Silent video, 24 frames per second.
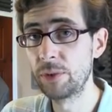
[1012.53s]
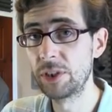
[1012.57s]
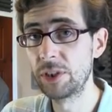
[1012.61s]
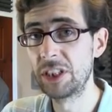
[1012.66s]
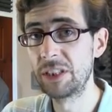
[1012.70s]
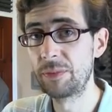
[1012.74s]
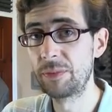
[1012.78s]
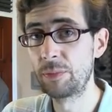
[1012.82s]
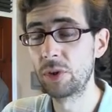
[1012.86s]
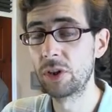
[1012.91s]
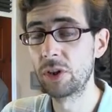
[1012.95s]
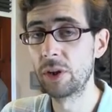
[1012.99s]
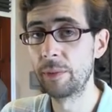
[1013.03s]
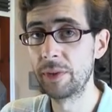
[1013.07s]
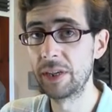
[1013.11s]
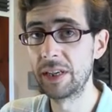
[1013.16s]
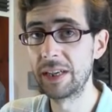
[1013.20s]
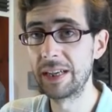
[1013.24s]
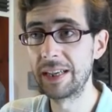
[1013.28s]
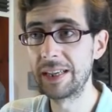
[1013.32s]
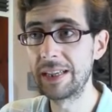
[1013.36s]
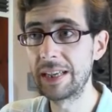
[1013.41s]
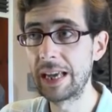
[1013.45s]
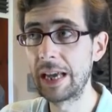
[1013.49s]
which is
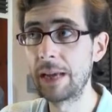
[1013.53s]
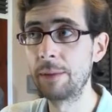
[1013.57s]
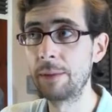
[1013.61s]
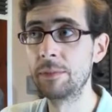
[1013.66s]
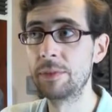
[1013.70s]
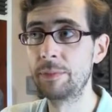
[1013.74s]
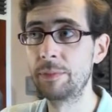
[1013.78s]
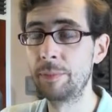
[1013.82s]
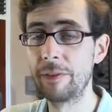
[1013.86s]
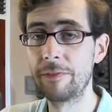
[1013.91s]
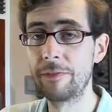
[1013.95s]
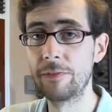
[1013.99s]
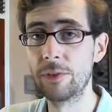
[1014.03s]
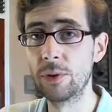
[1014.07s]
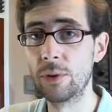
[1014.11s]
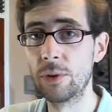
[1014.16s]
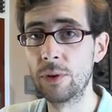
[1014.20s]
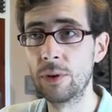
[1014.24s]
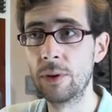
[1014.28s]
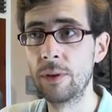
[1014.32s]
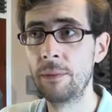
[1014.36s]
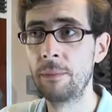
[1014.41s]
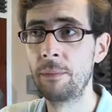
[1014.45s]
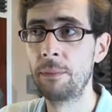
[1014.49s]
predominantly games
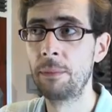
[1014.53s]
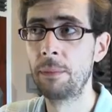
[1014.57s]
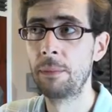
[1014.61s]
before